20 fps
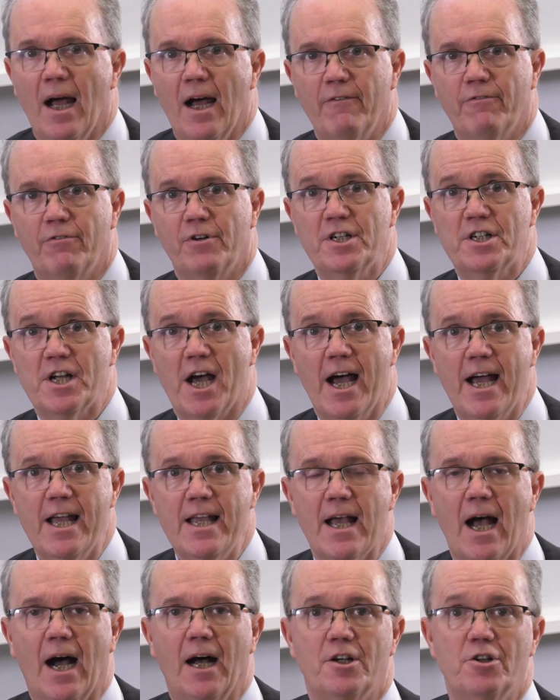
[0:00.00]
every
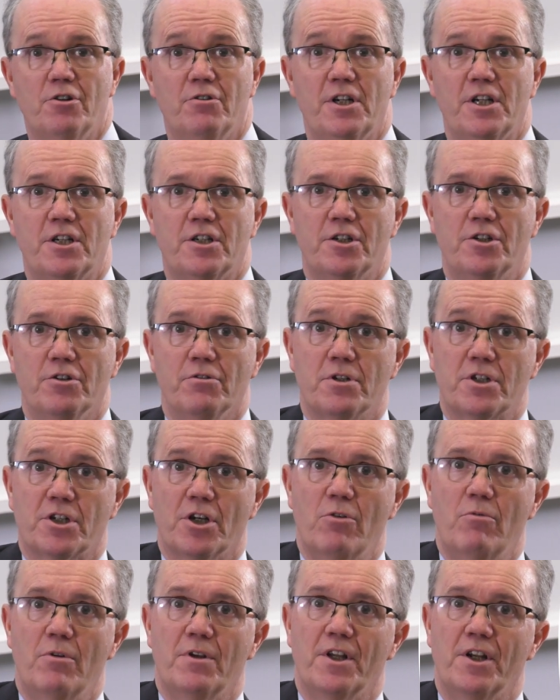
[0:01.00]
day, and you need to do
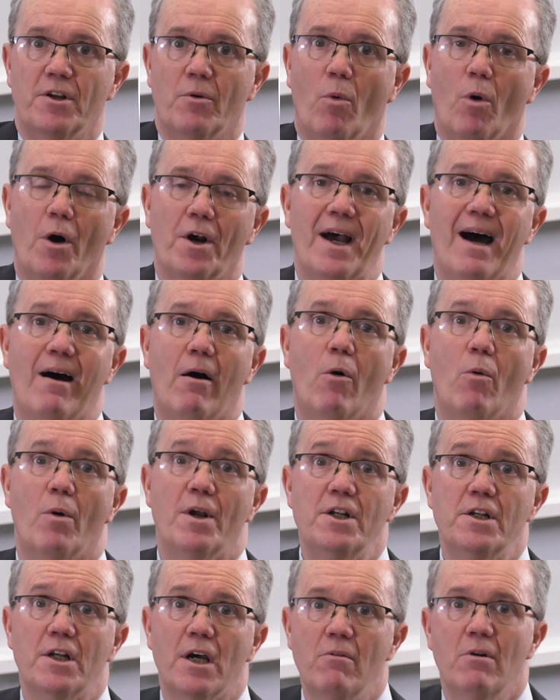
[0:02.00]
so within a one hour
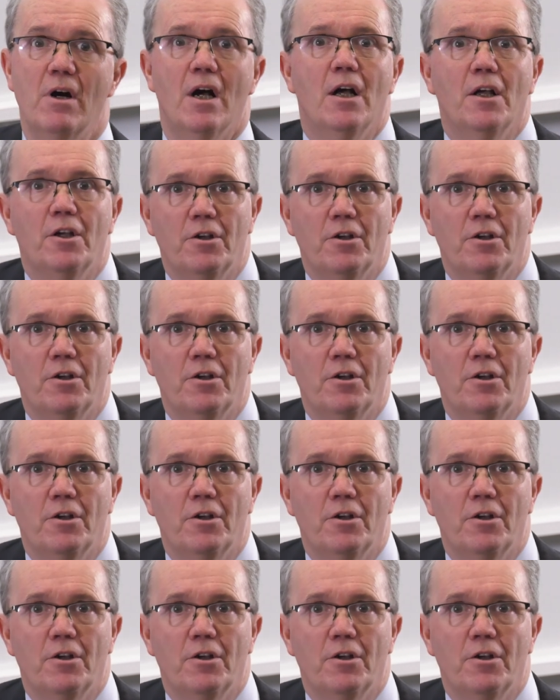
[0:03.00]
window.